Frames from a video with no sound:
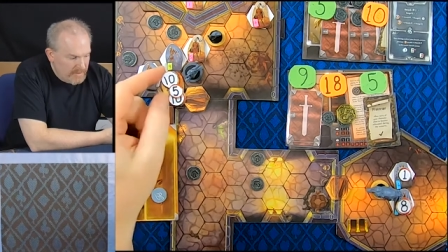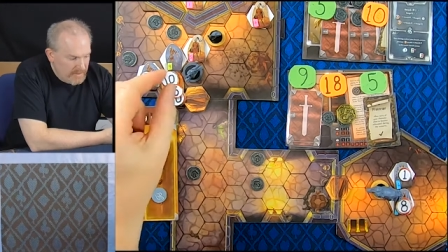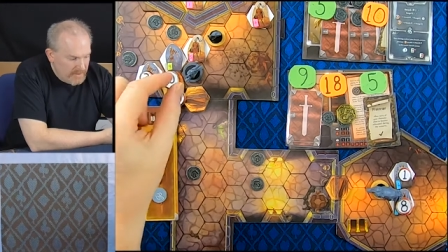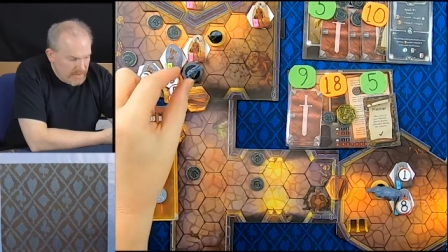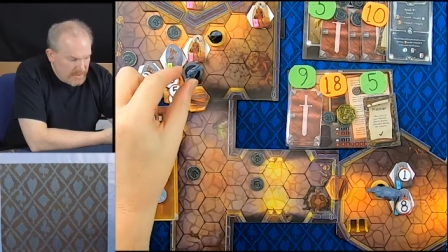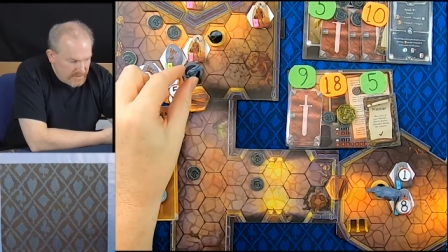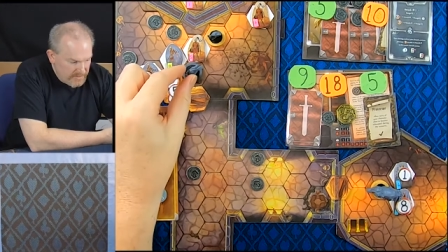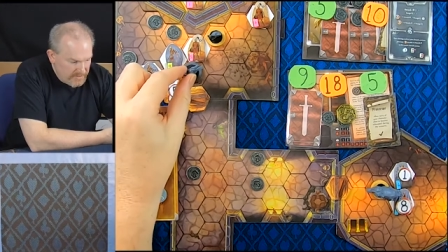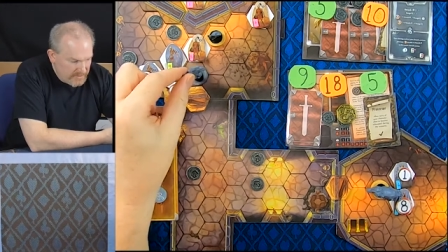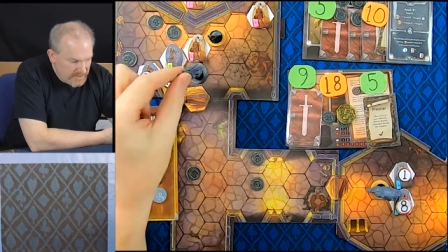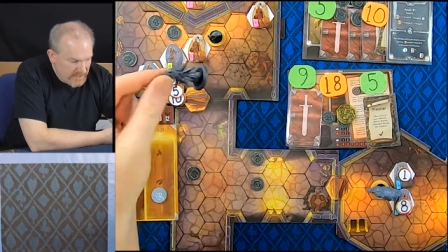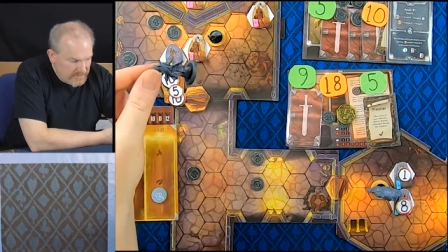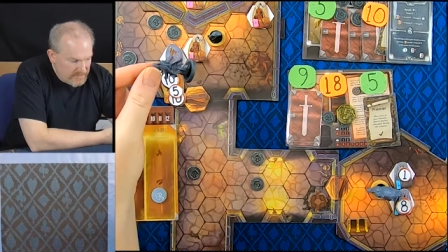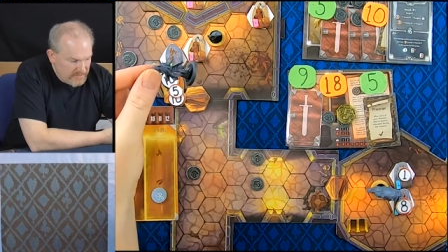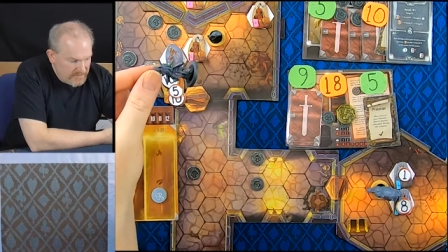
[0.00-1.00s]
He's
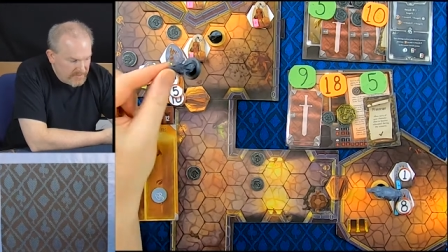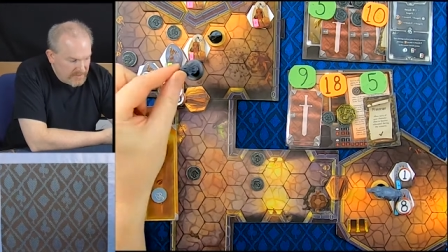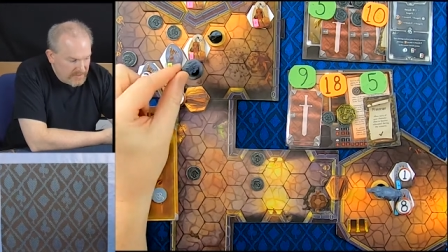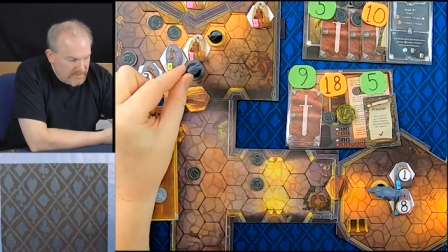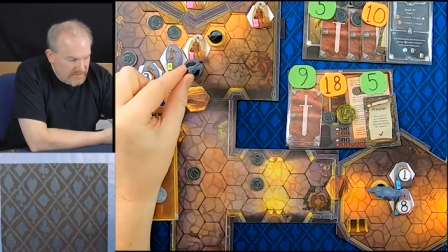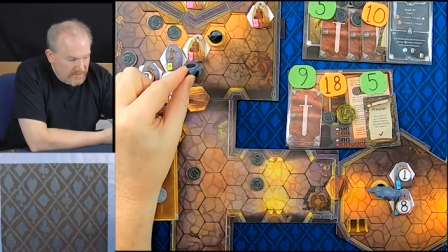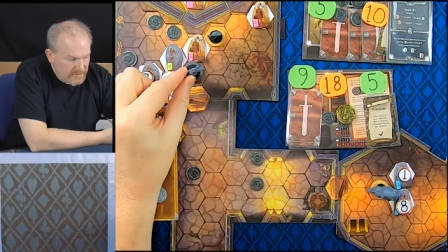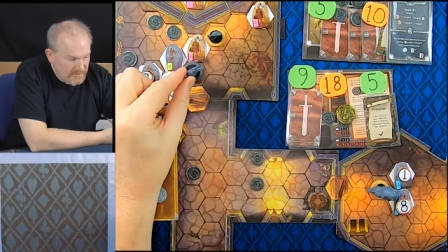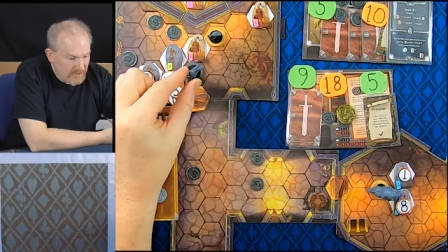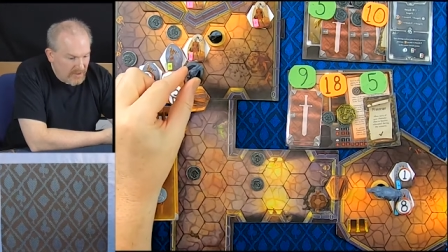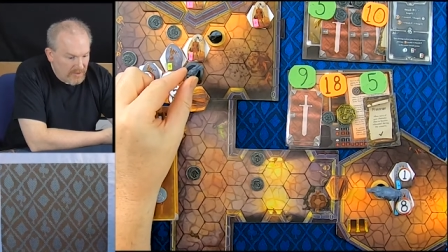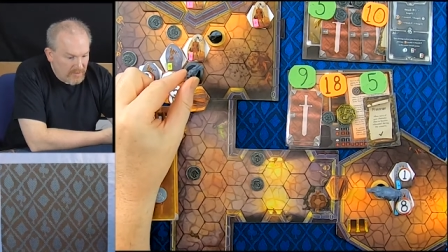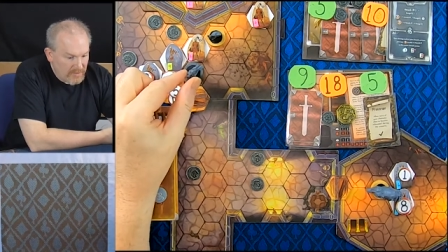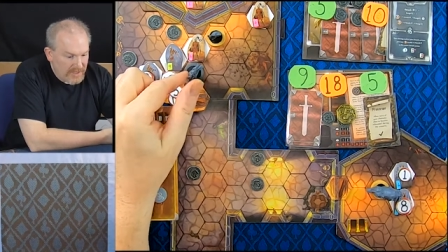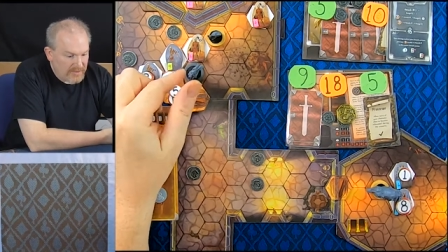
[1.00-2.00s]
got to finish his
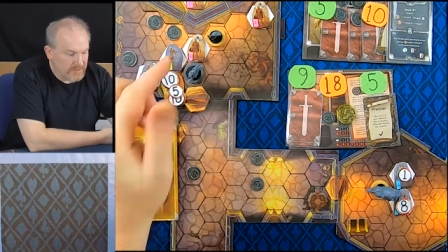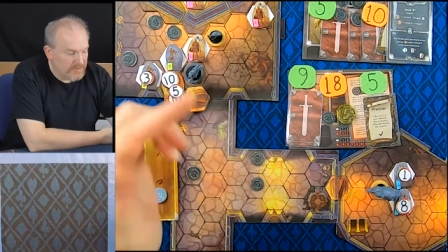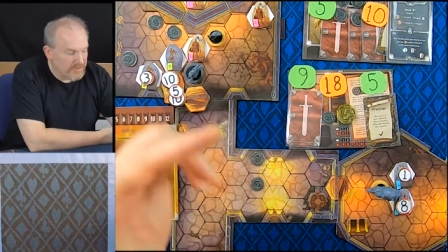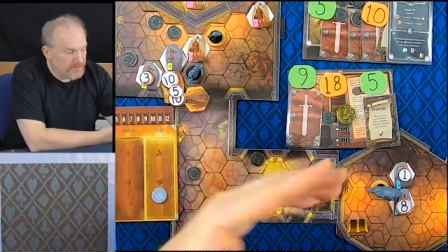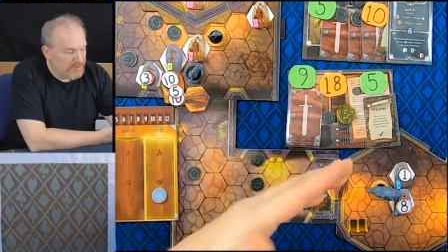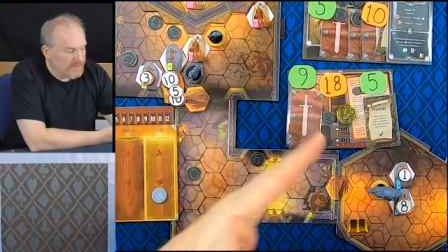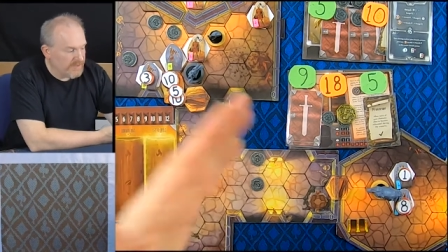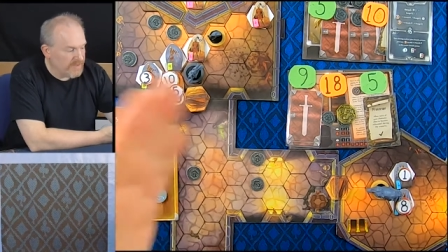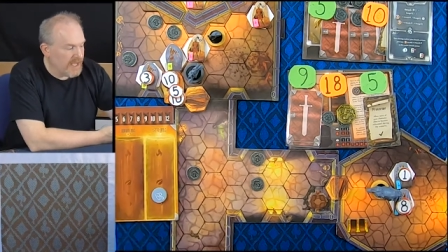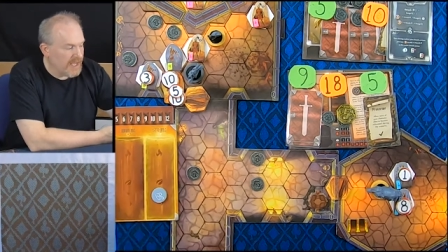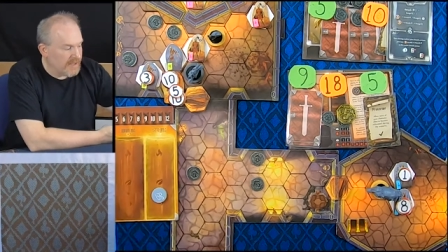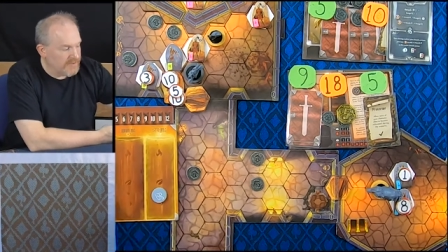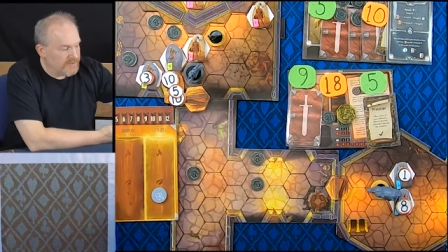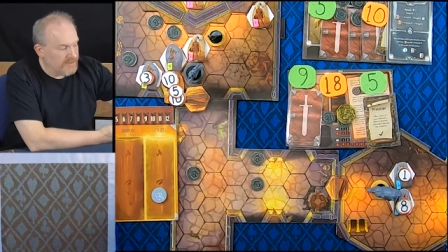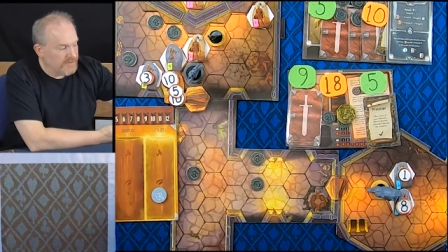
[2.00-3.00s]
long rest, which means he
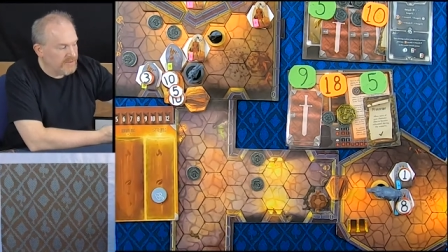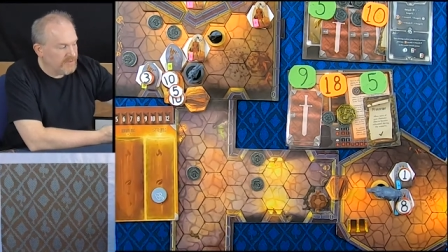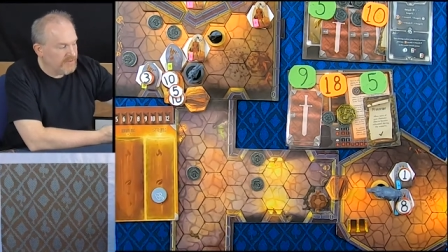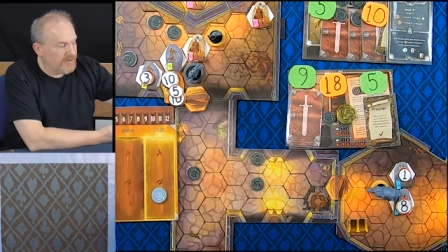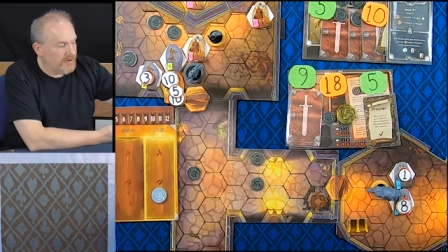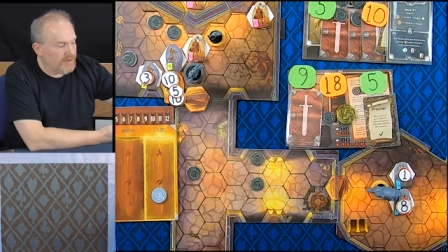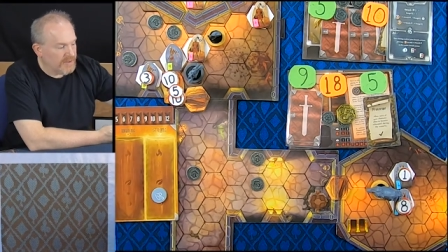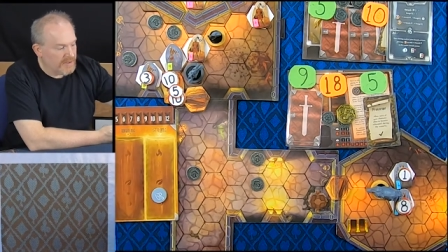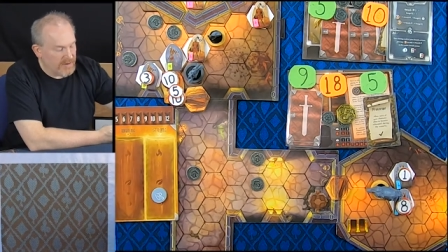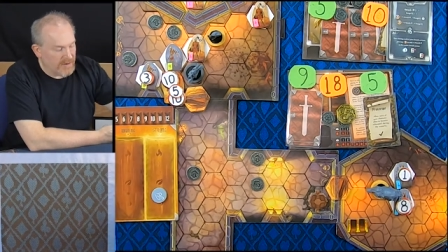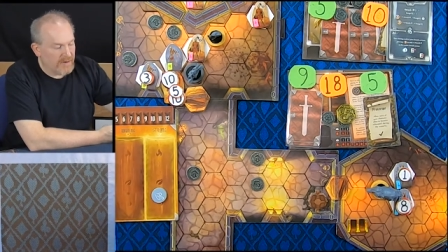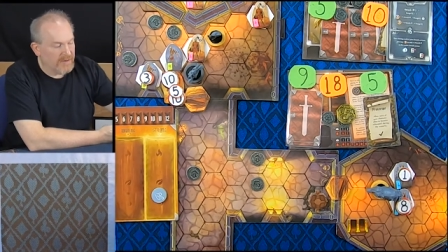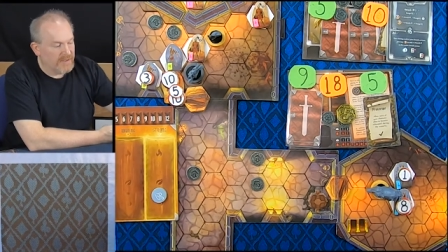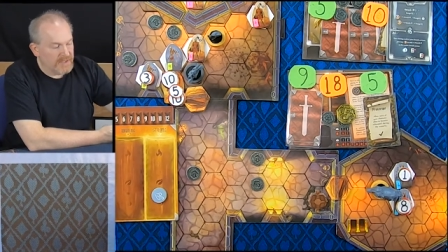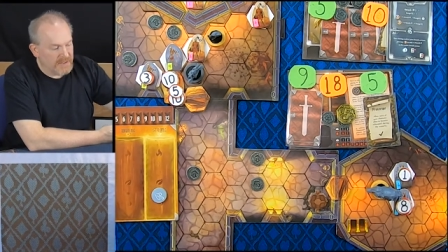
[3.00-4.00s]
has to discard a card.